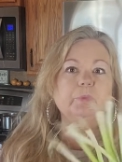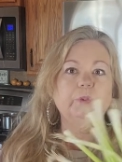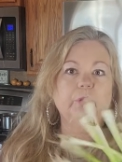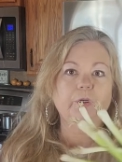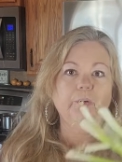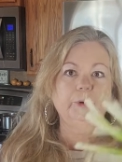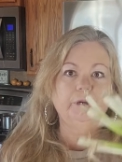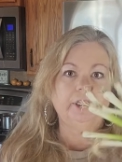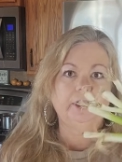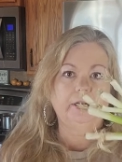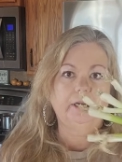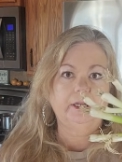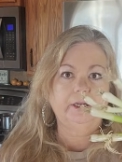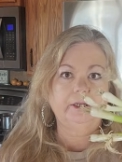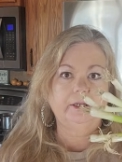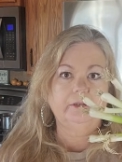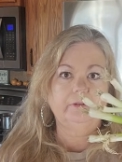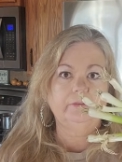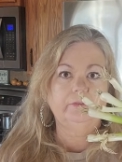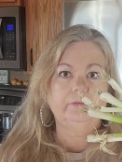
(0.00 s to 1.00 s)
green
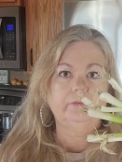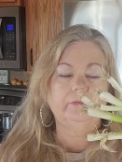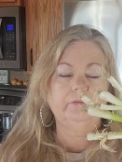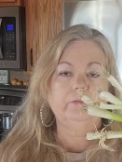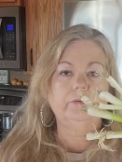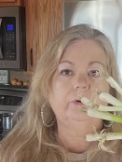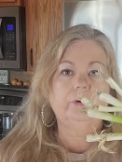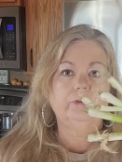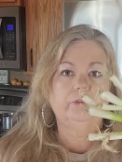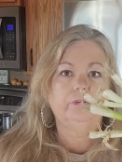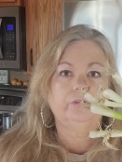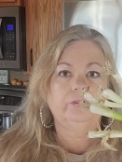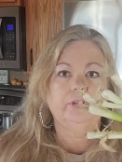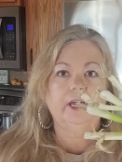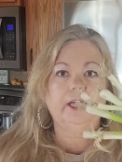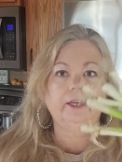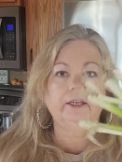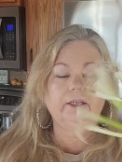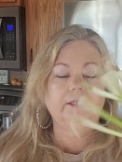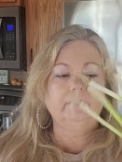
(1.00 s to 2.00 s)
onions or the
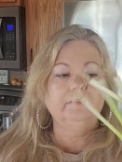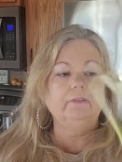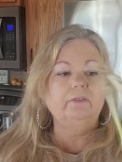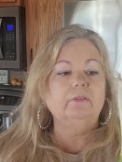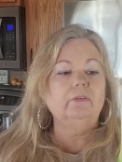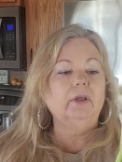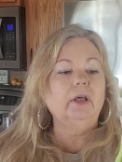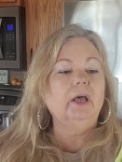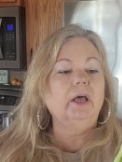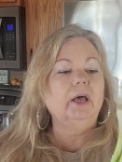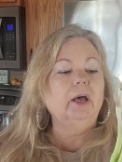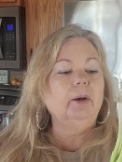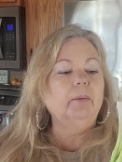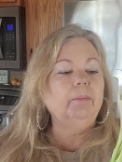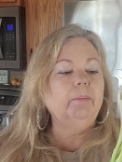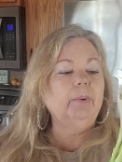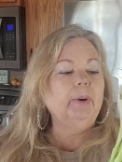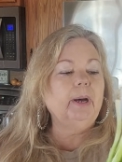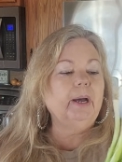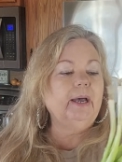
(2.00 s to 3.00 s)
scallions,
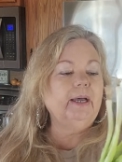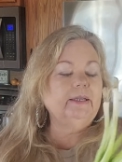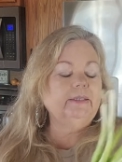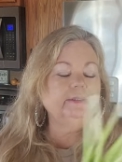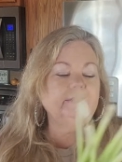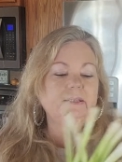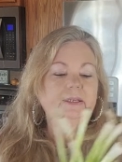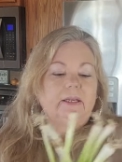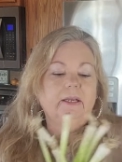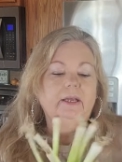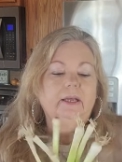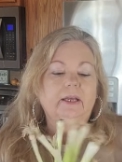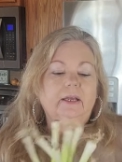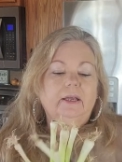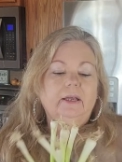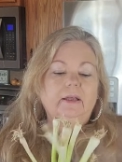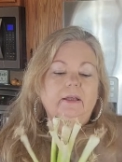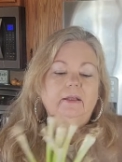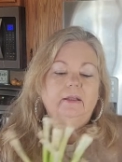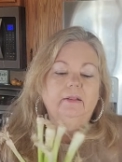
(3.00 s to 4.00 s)
but
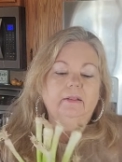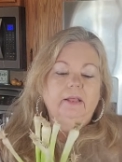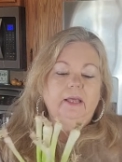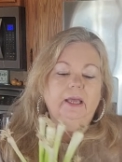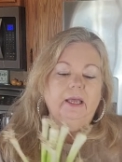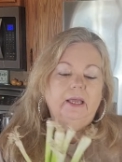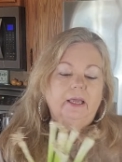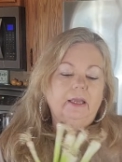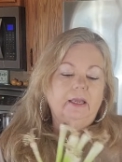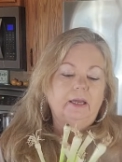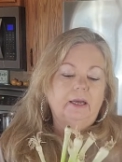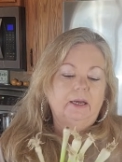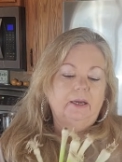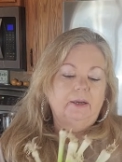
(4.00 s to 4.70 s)
they